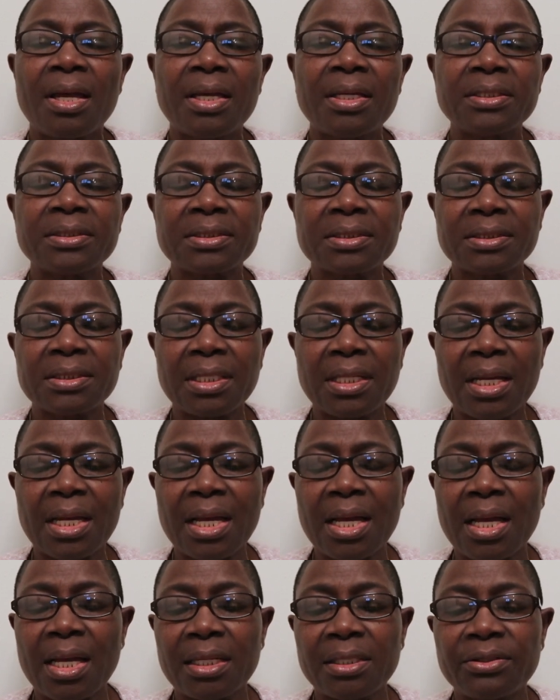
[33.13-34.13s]
It's a
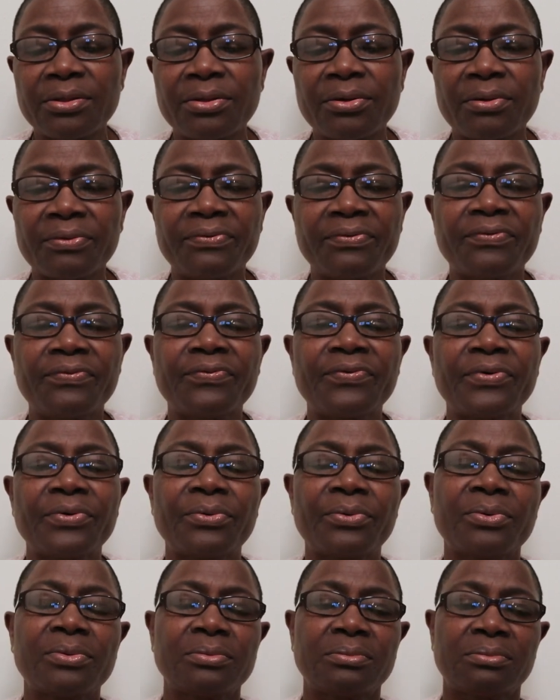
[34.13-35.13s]
kind of
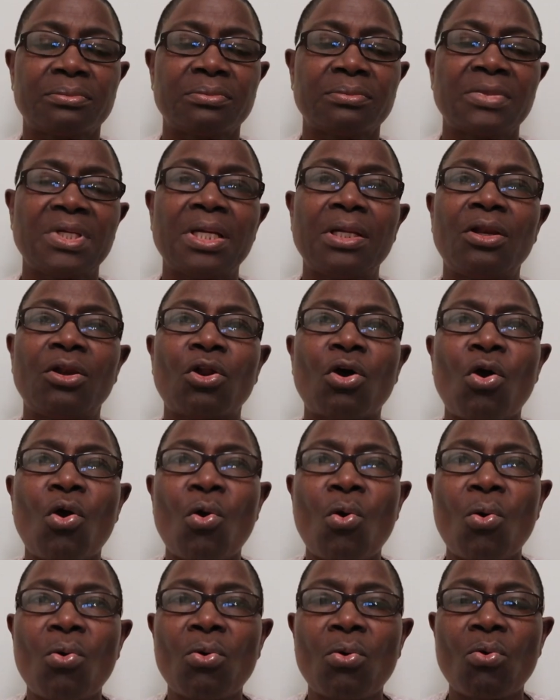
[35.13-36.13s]
a
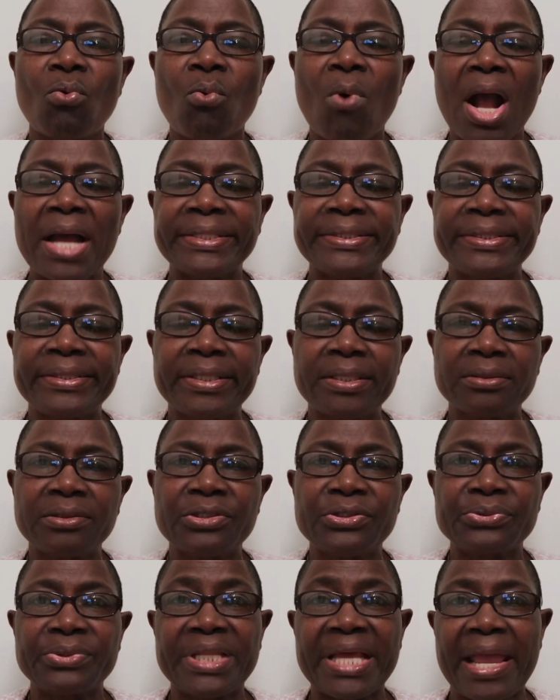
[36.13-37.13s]
long
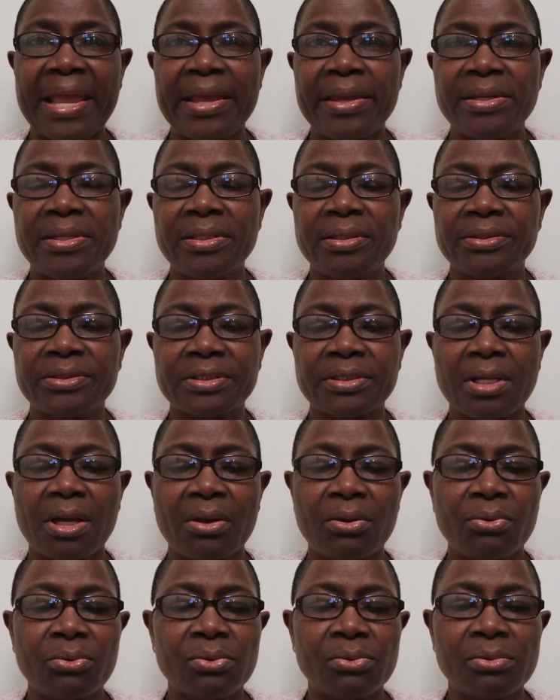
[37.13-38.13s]
one today,
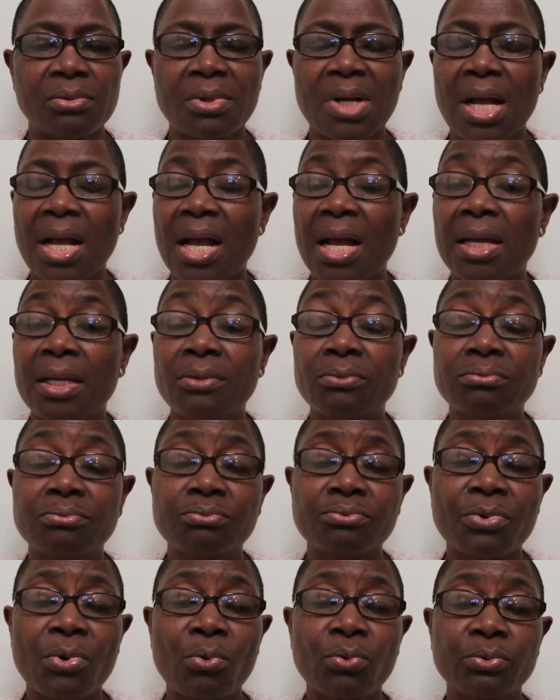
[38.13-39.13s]
so I
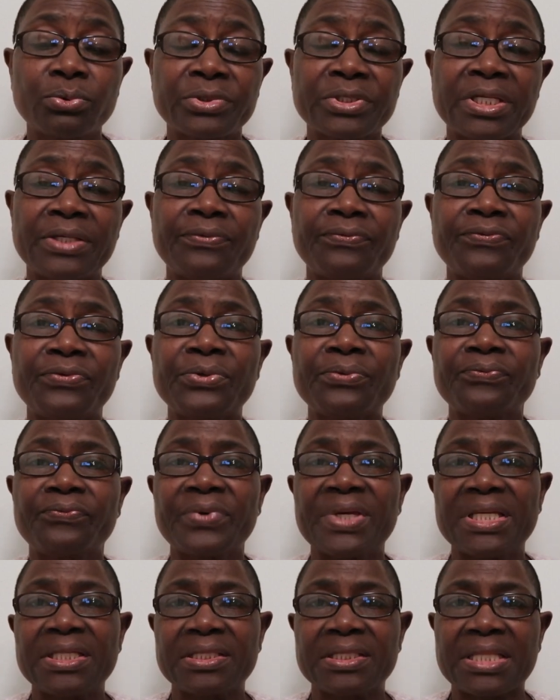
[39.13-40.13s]
wrote a few
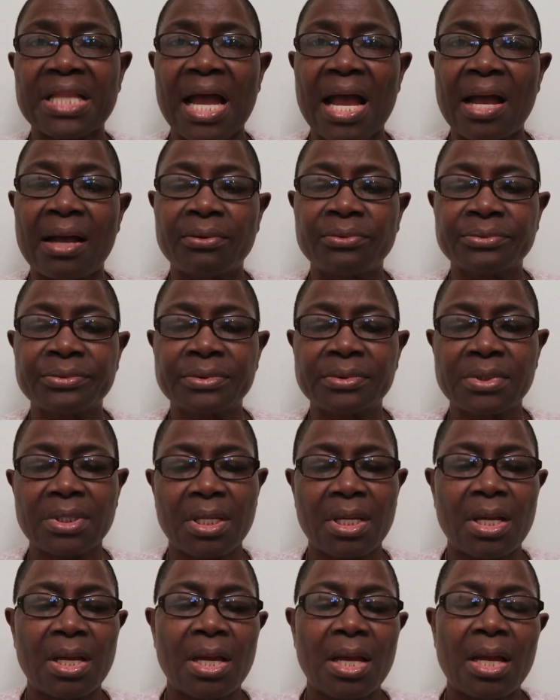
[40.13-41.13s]
things down
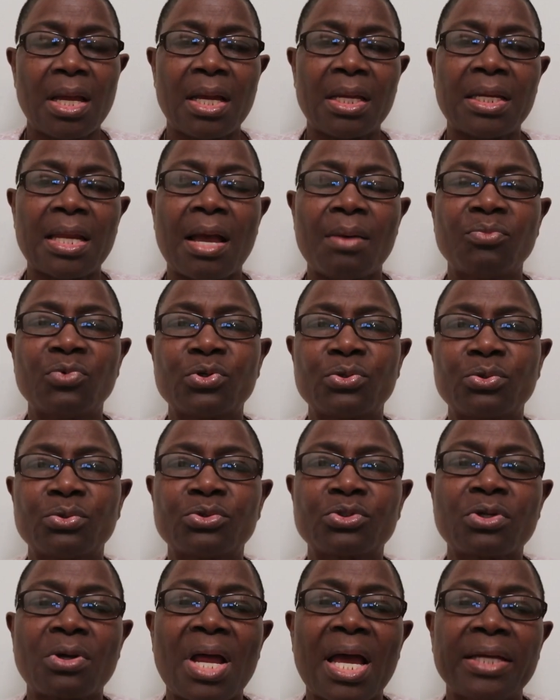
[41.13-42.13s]
and I'm
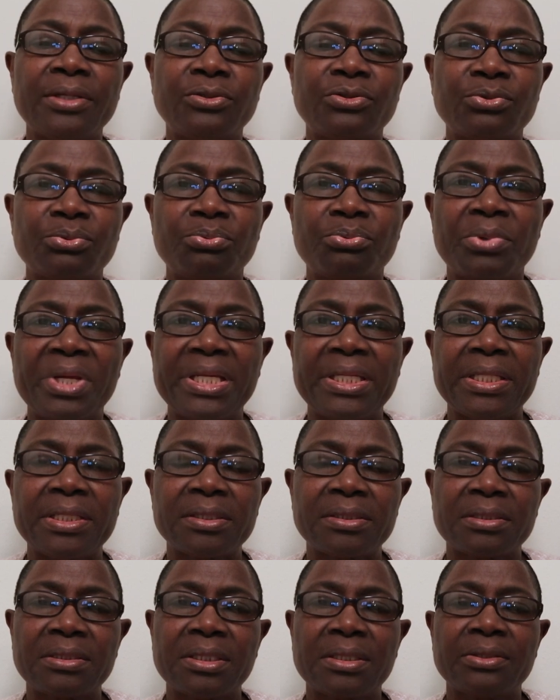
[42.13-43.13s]
gonna try to read
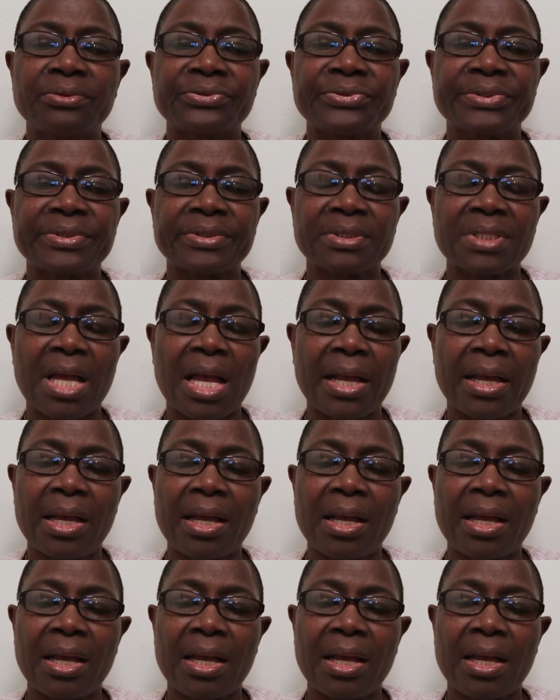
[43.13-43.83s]
it because